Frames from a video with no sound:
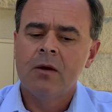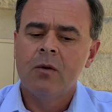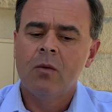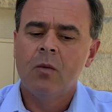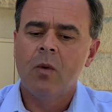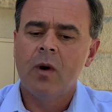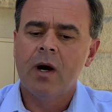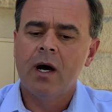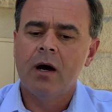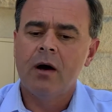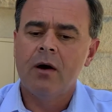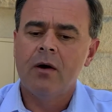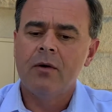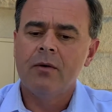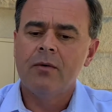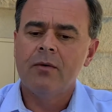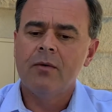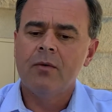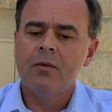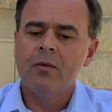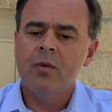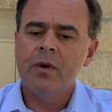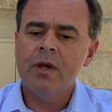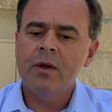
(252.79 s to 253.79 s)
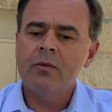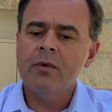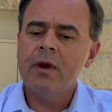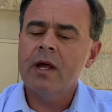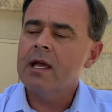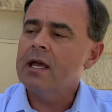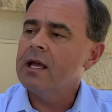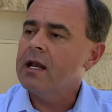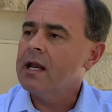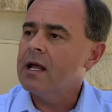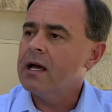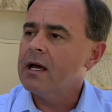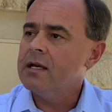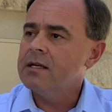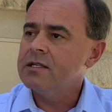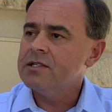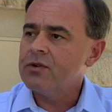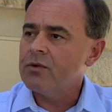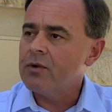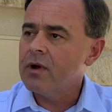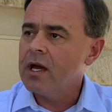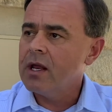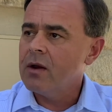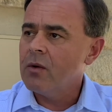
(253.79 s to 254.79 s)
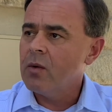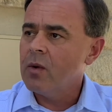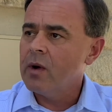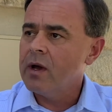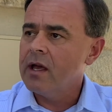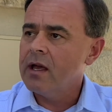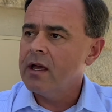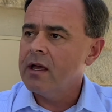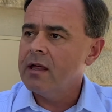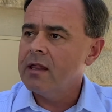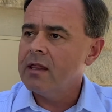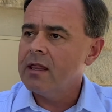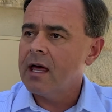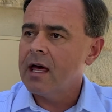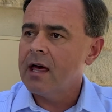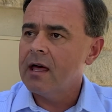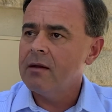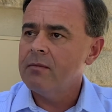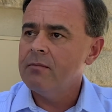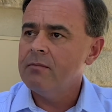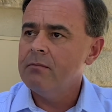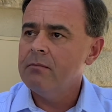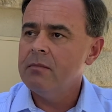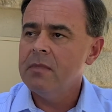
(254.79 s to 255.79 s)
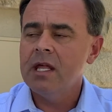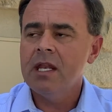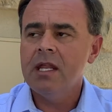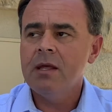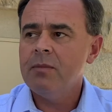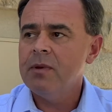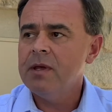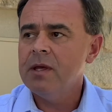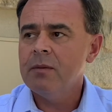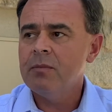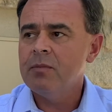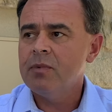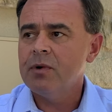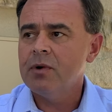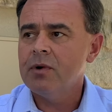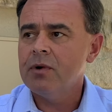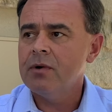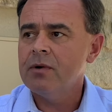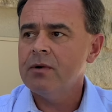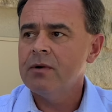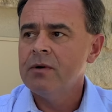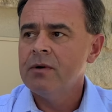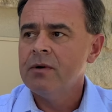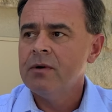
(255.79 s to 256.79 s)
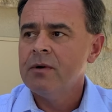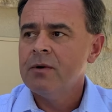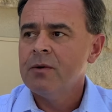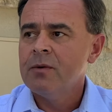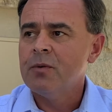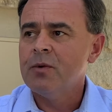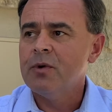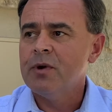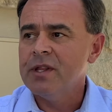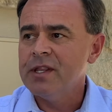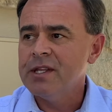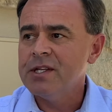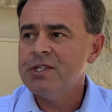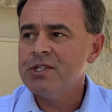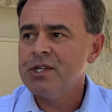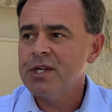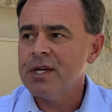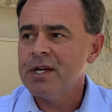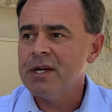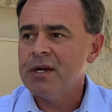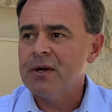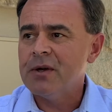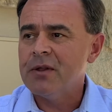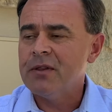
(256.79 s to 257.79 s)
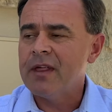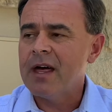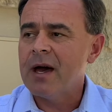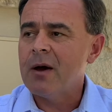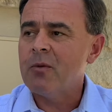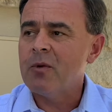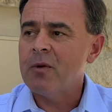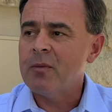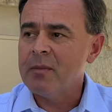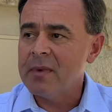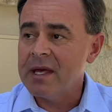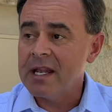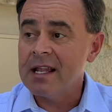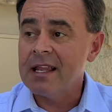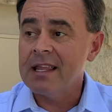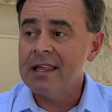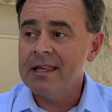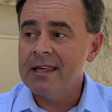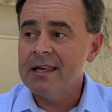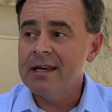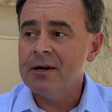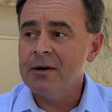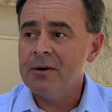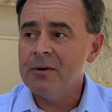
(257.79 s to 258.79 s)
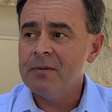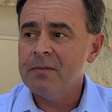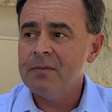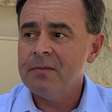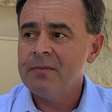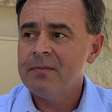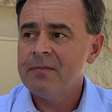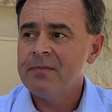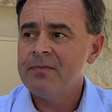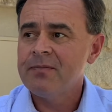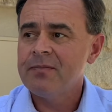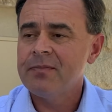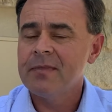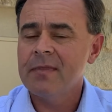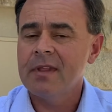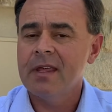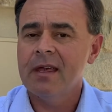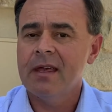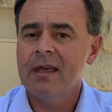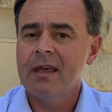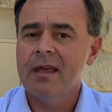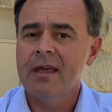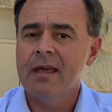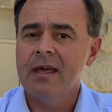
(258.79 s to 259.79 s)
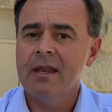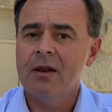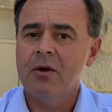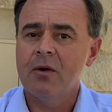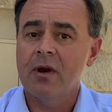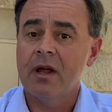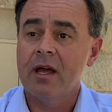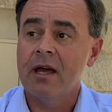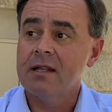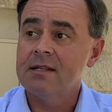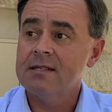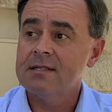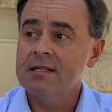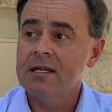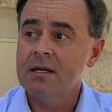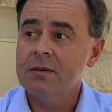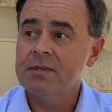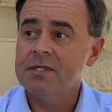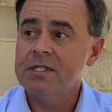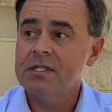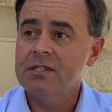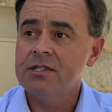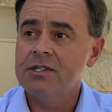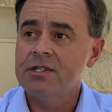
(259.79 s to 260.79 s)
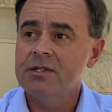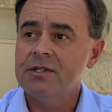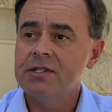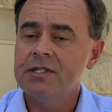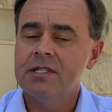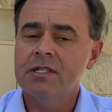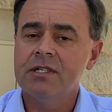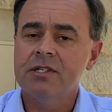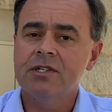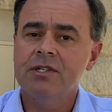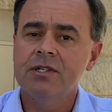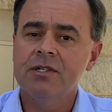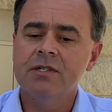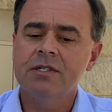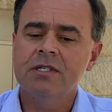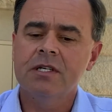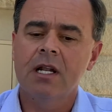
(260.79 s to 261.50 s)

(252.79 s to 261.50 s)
Well, we recognized right away that many people were in the jail that were mentally ill and or had substance use issues.